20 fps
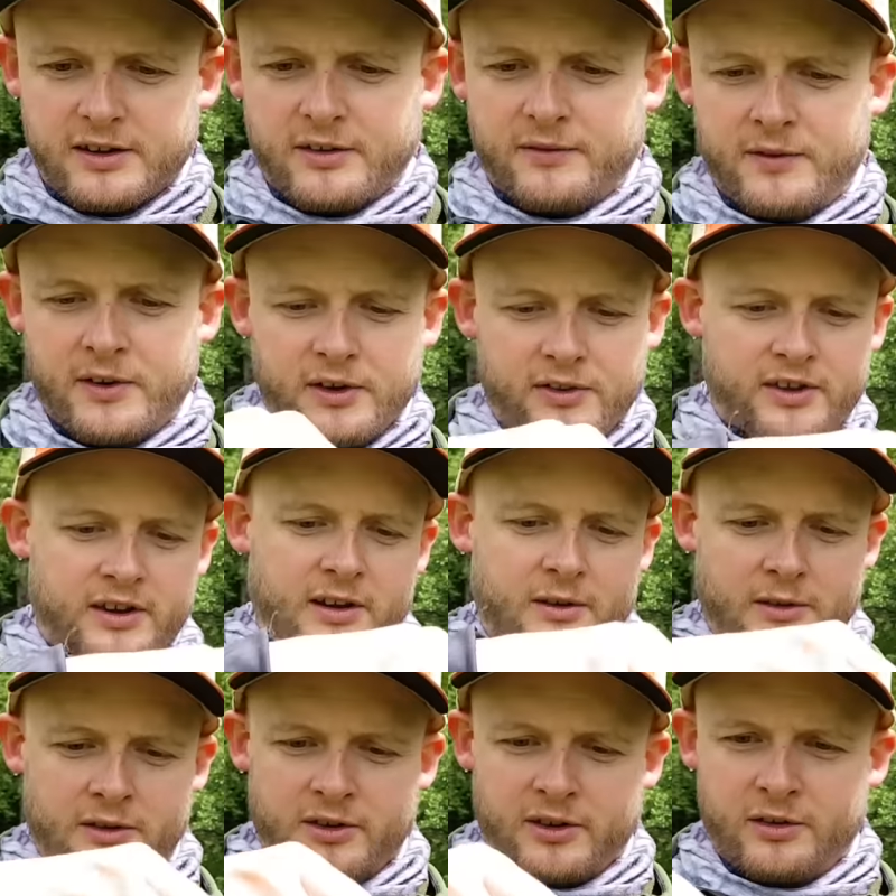The first thing
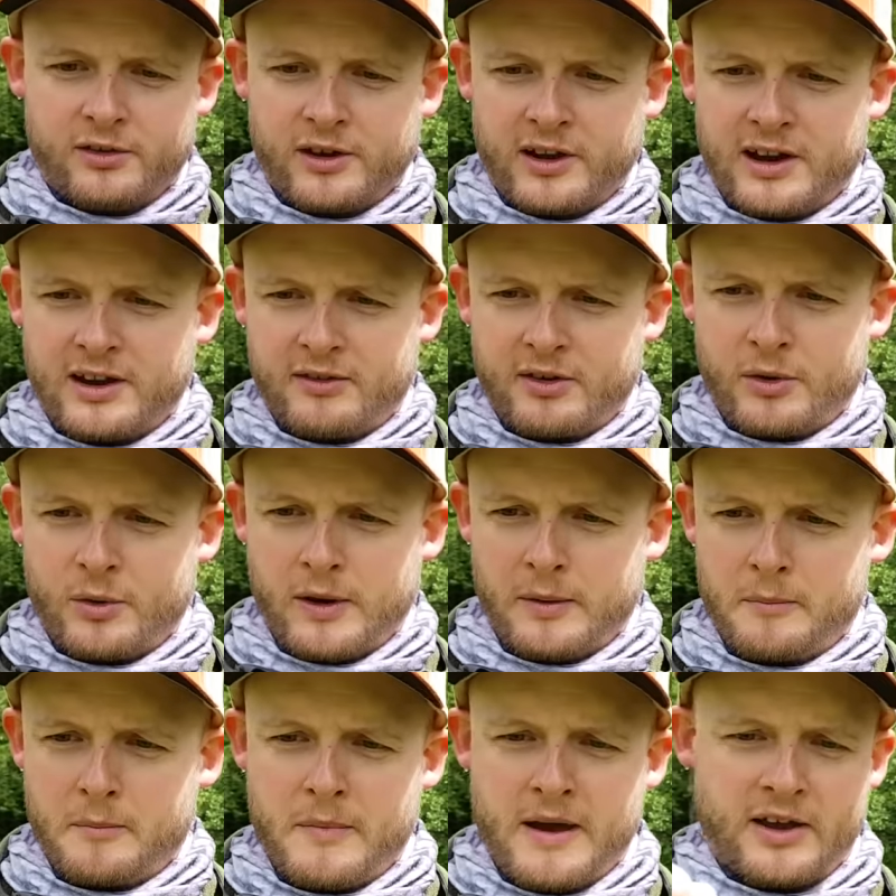I'm gonna do is gonna give it a
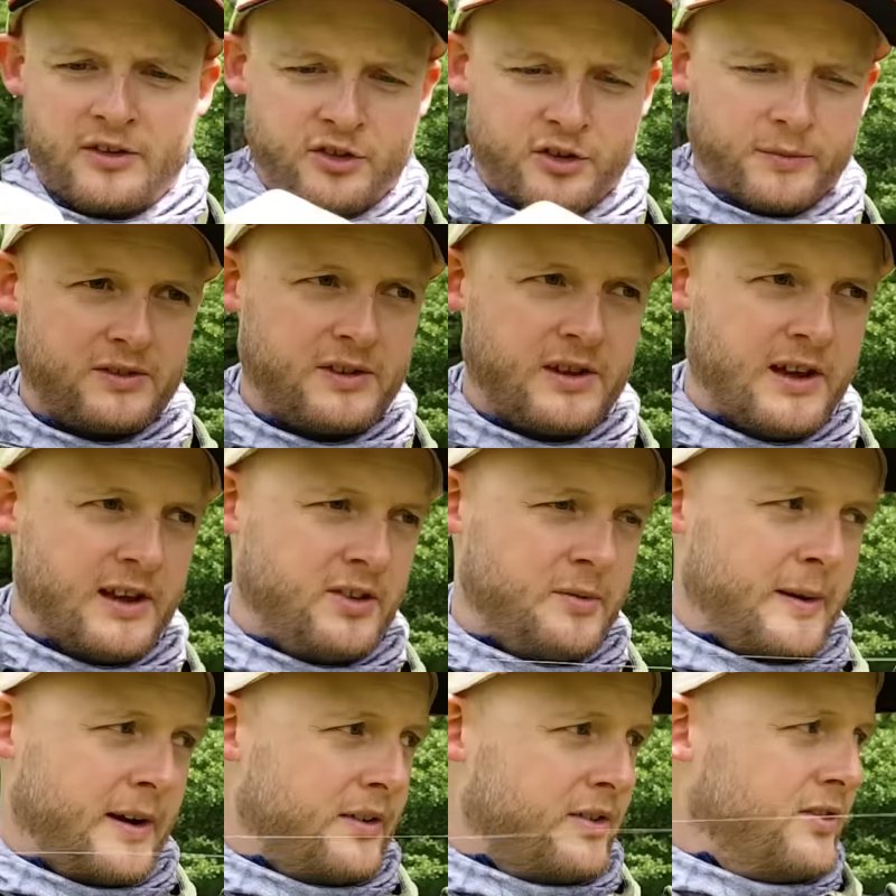quick measure. So there's
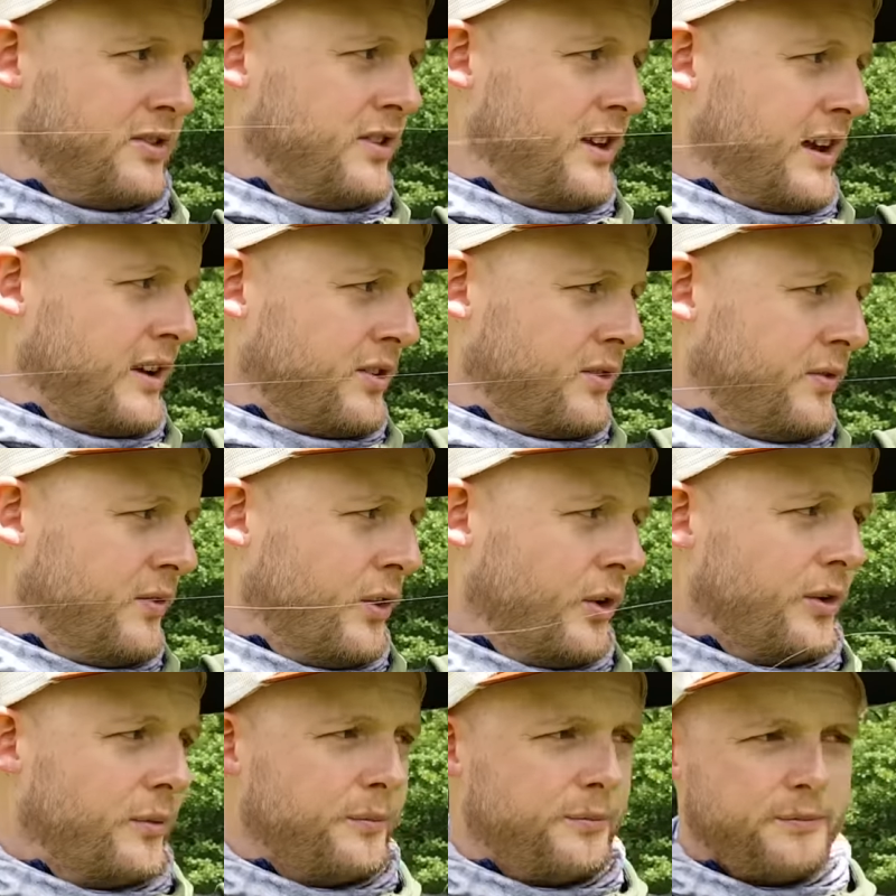about six foot